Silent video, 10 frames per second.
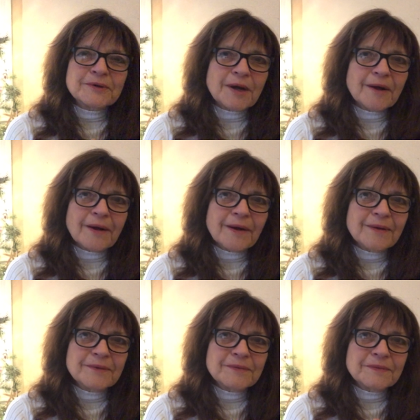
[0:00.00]
uh,
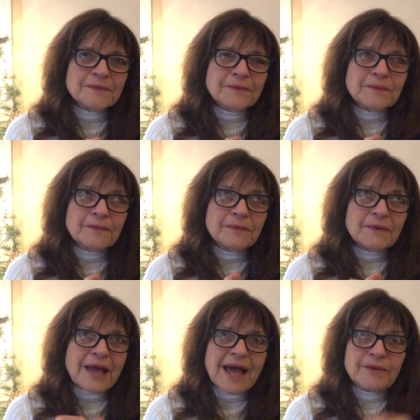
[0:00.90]

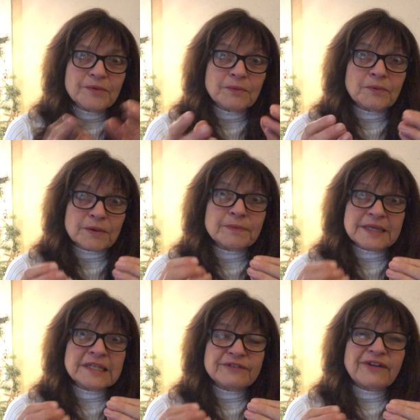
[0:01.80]
were
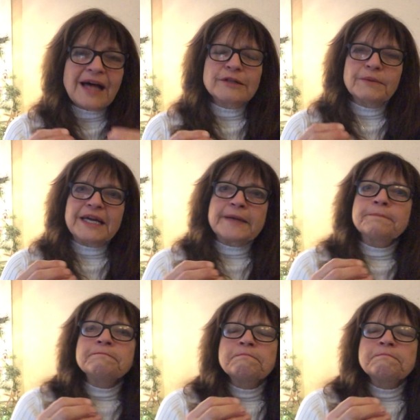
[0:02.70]
really following.